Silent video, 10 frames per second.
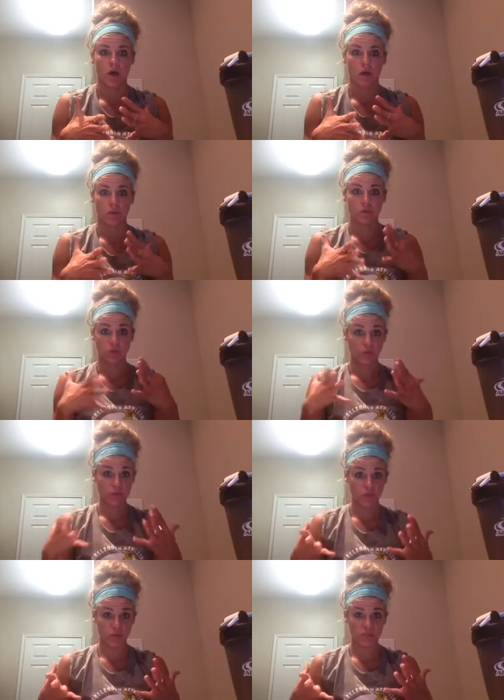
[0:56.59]
I've been so
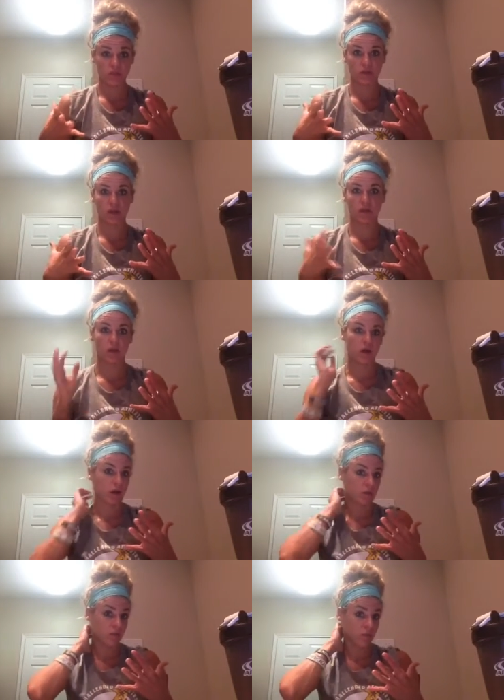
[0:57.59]
busy recently that I
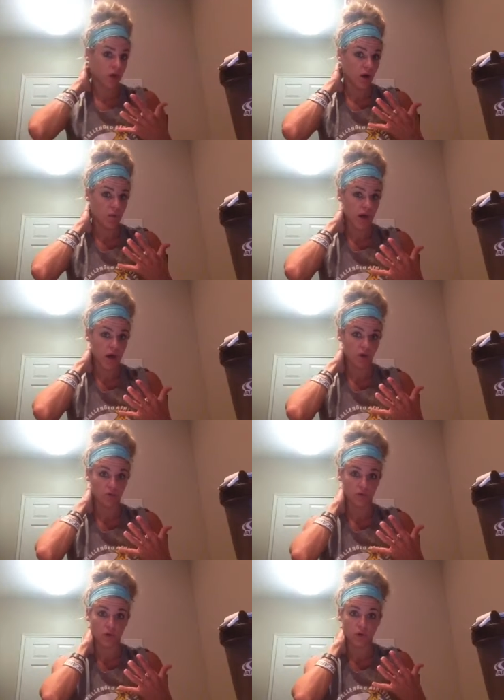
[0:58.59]
have cut back
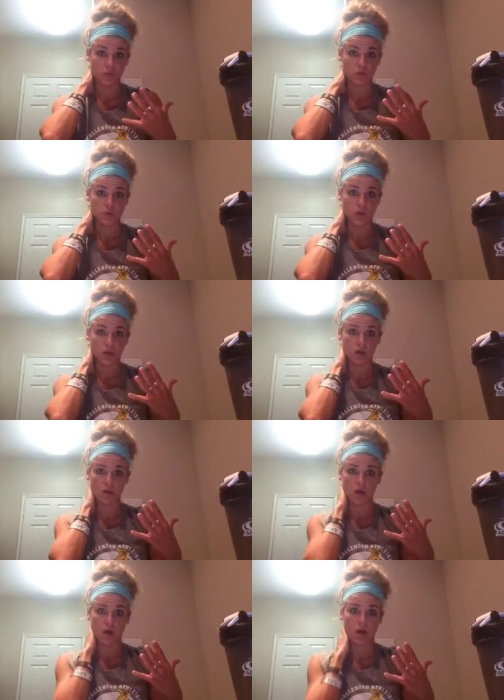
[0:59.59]
from doing